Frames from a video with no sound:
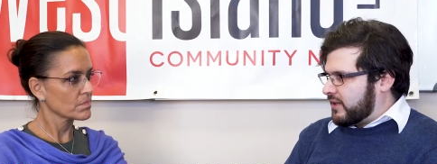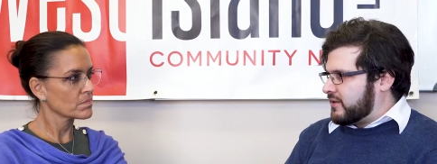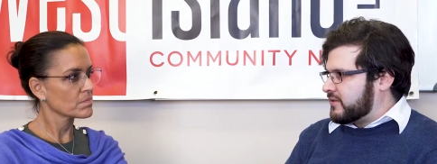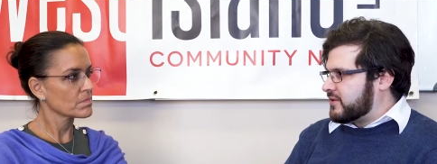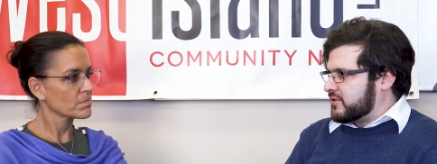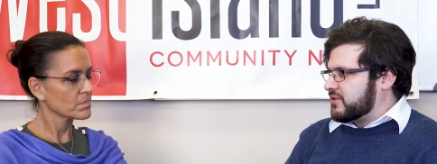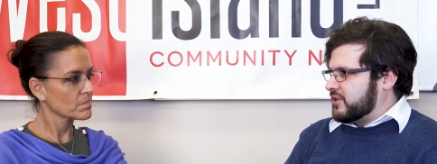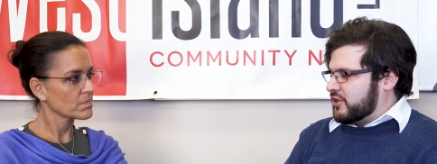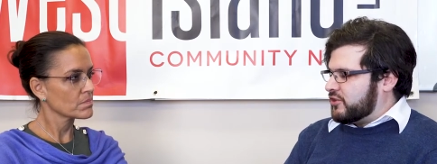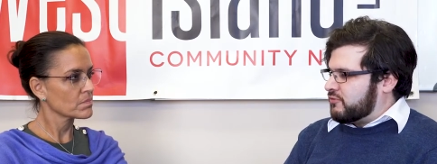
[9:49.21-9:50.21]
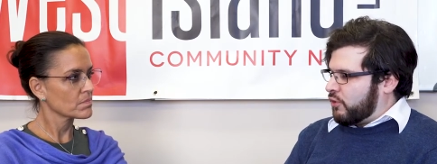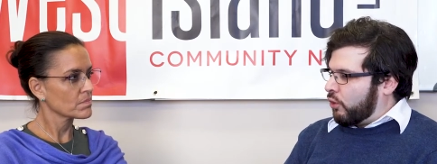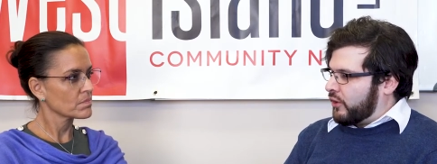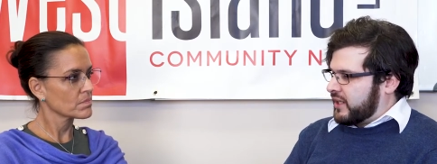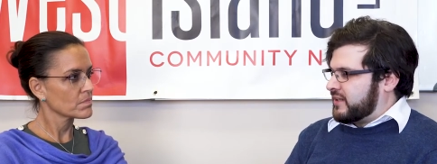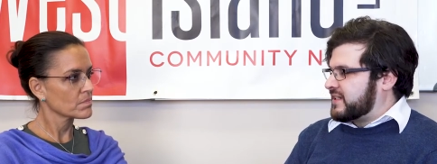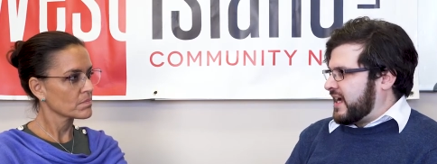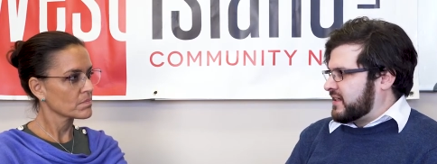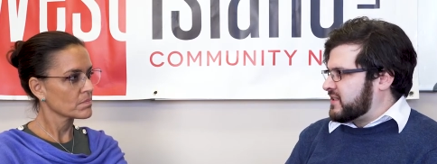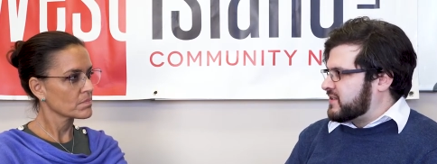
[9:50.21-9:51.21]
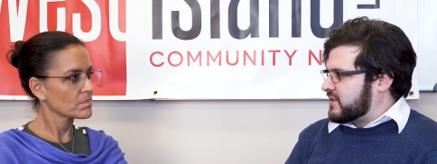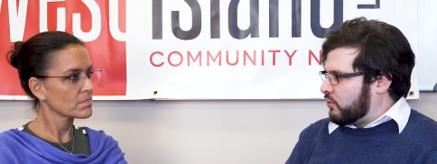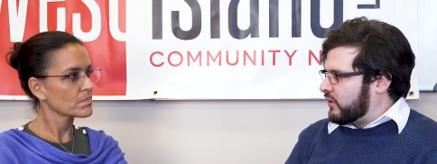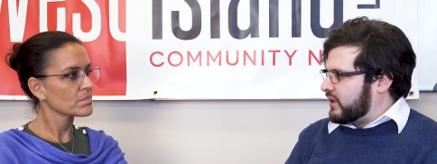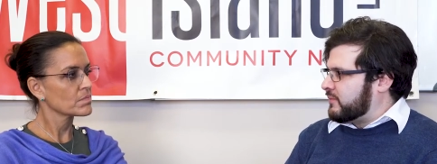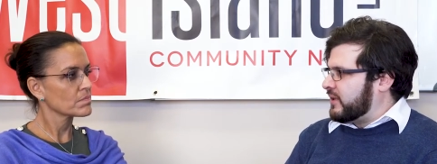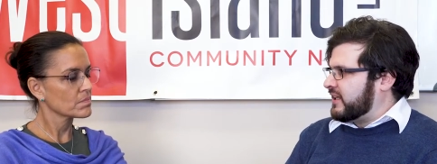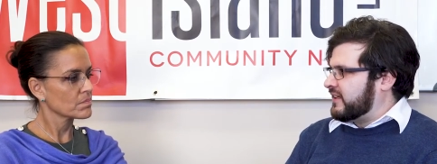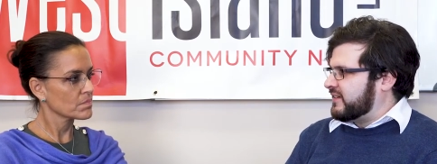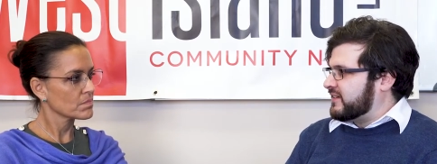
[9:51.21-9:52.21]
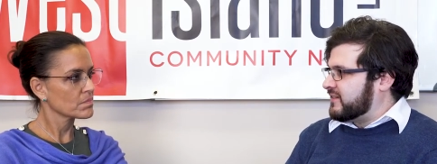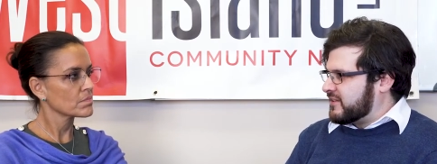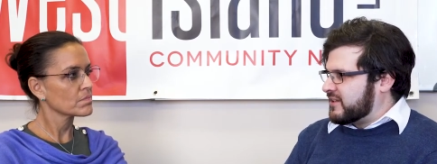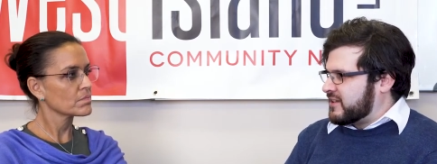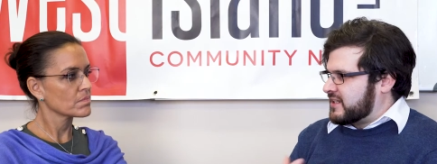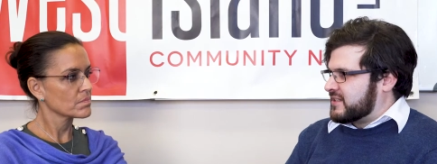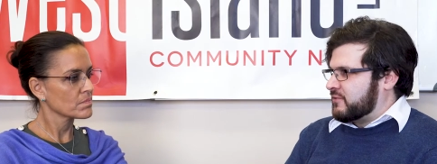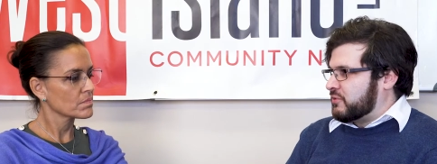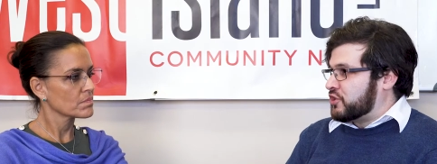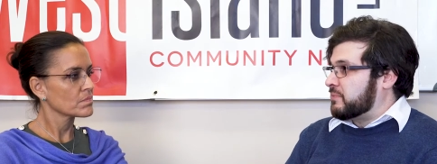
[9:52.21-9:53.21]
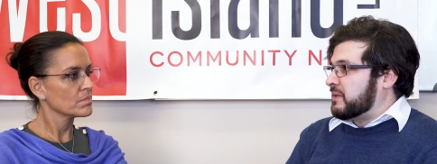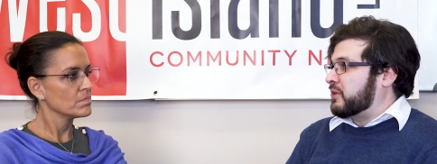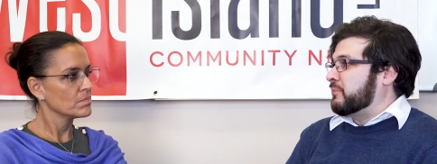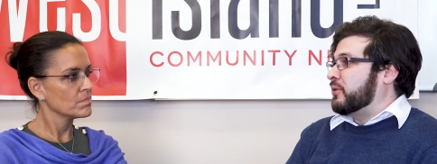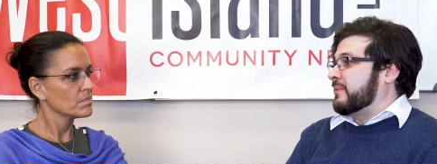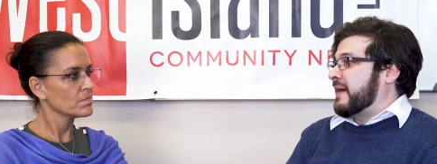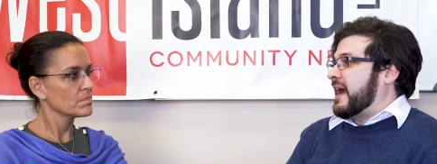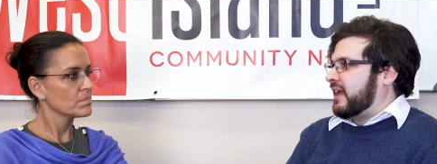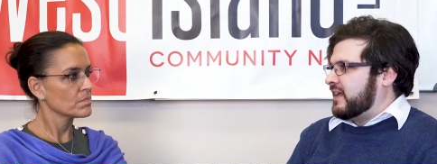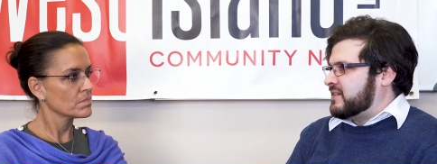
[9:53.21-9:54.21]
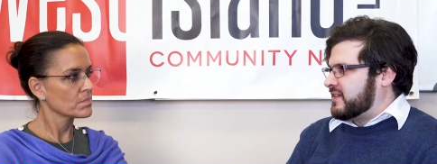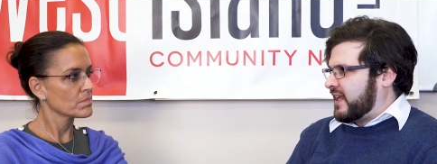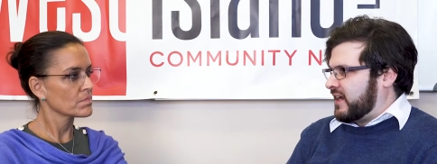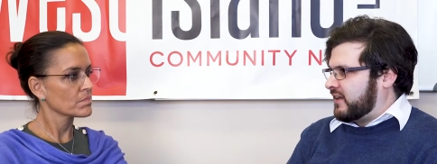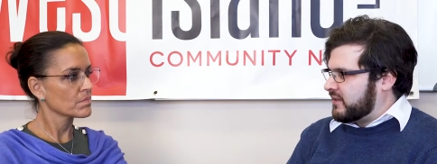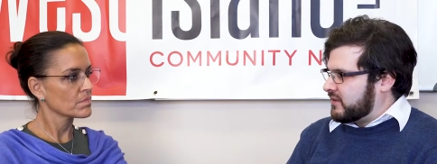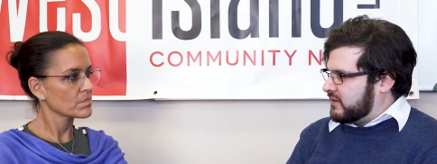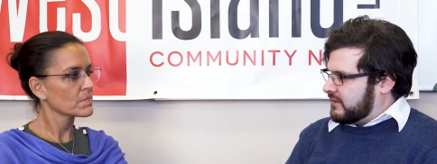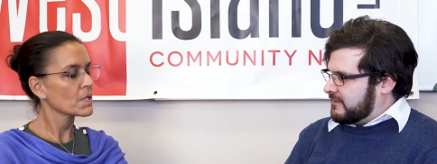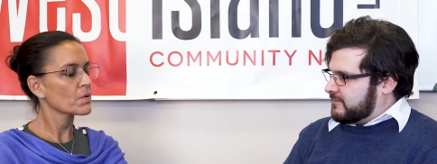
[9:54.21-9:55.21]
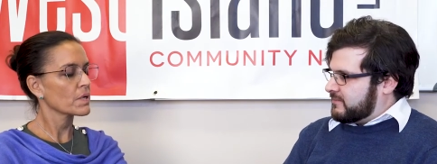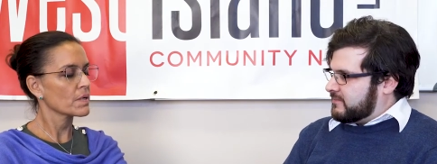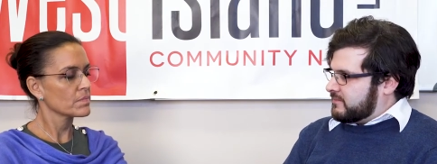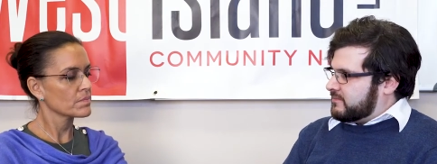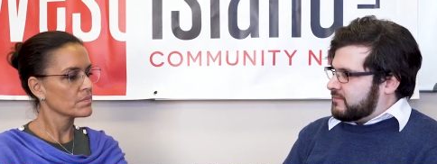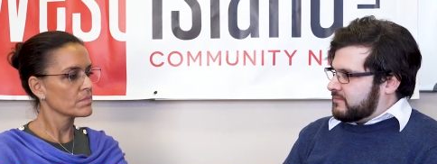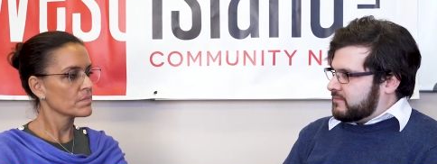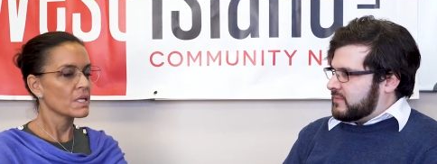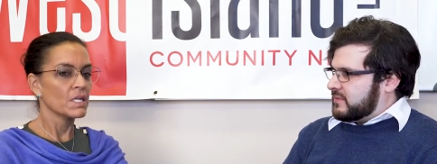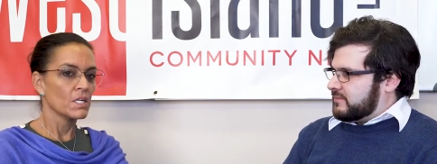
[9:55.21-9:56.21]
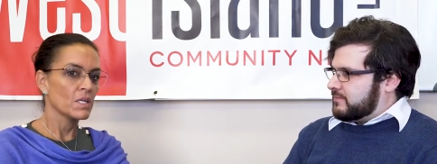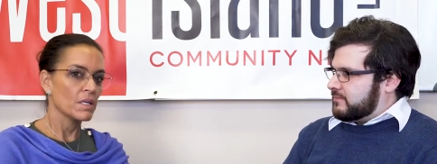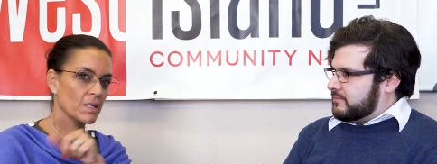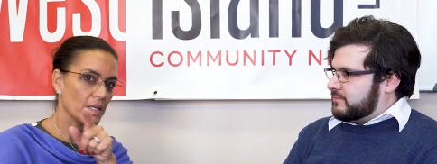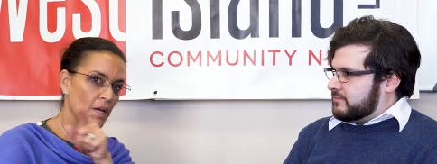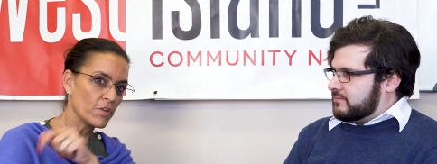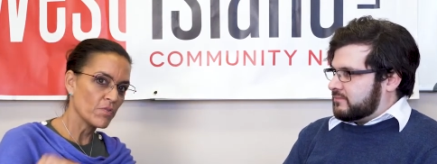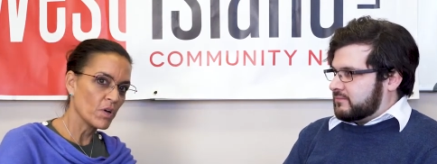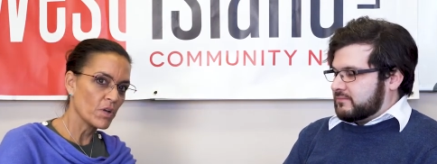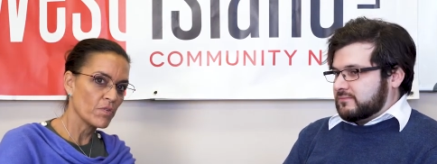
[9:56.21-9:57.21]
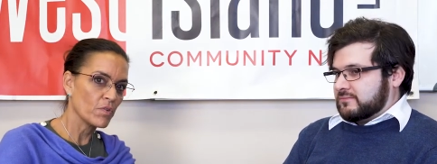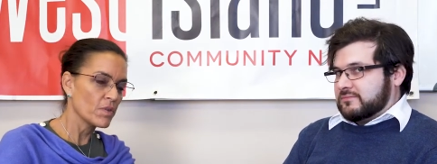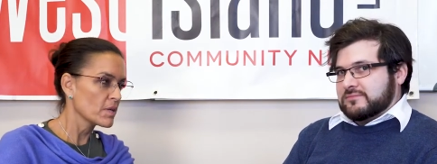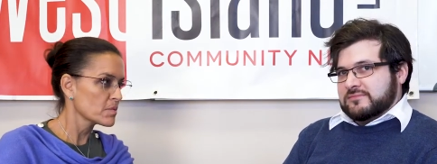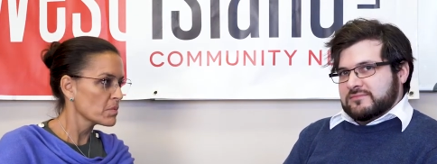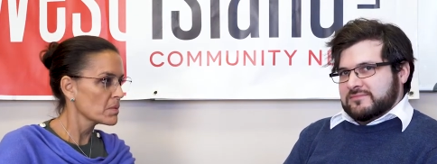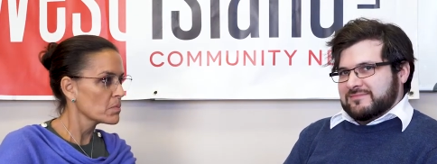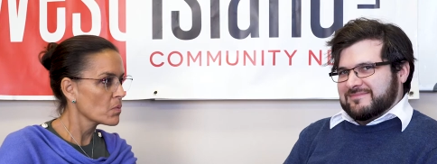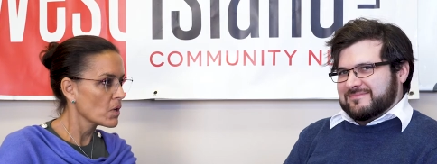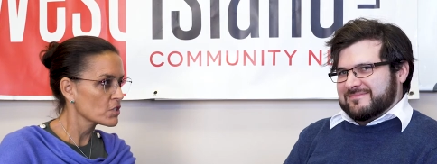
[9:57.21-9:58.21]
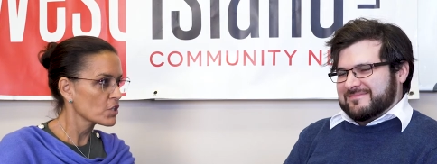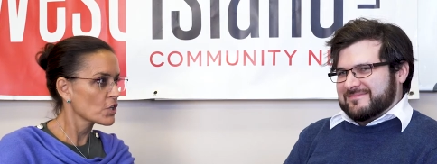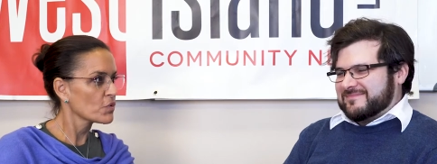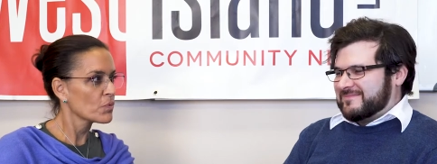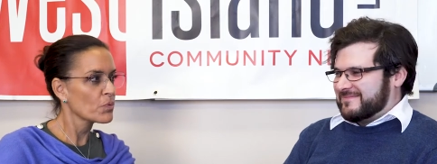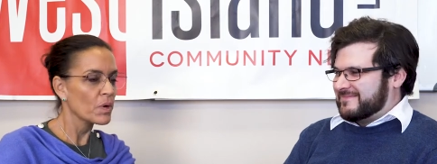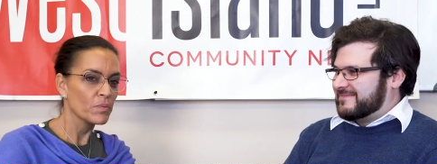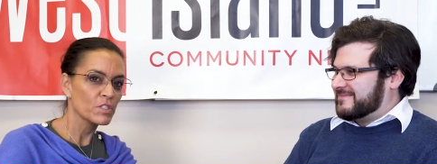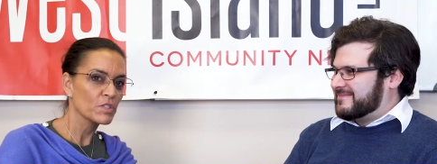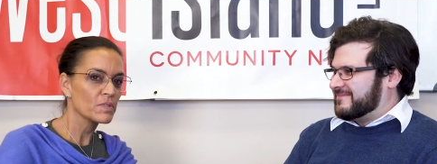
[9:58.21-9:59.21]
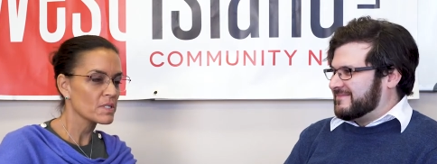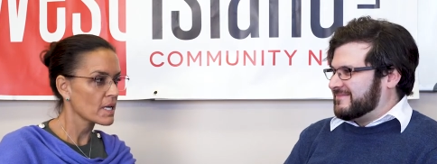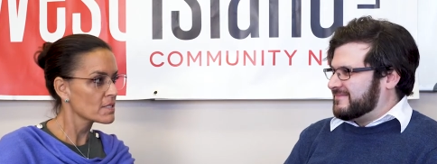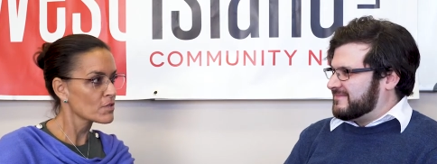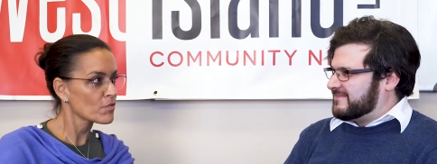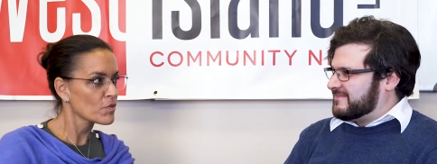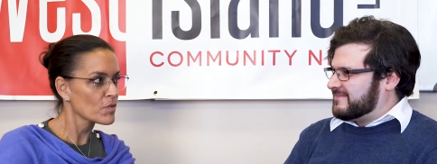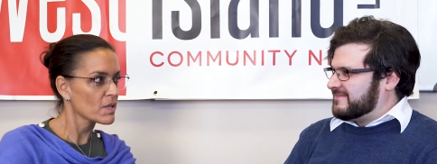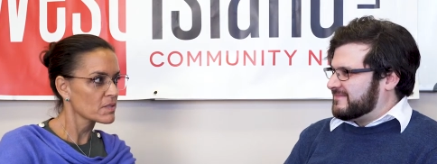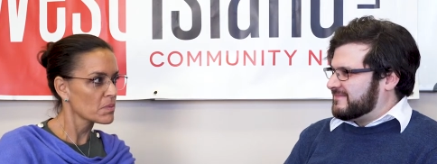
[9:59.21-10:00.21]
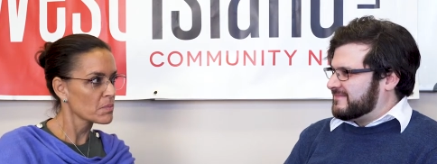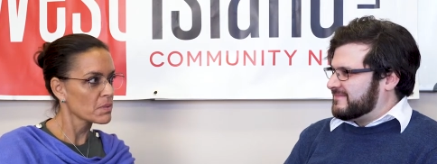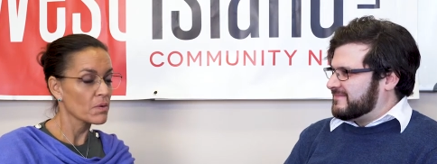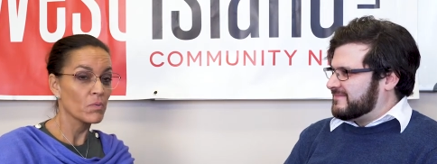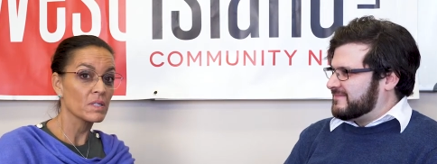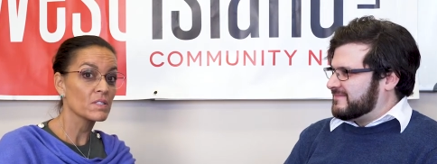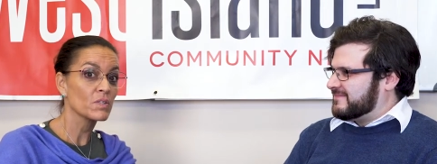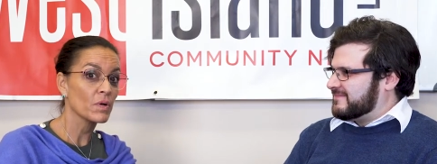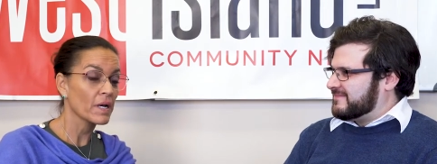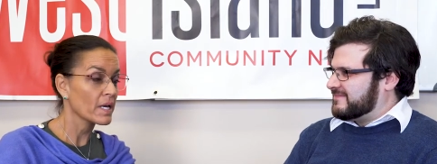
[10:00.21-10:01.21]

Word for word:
Speaker 1: and hoarding the taxes and hoarding the money and things that we should be putting back into Canada.
Speaker 2: Okay now you've got a few thousand people watching you. What would you say to a few thousand people at once who are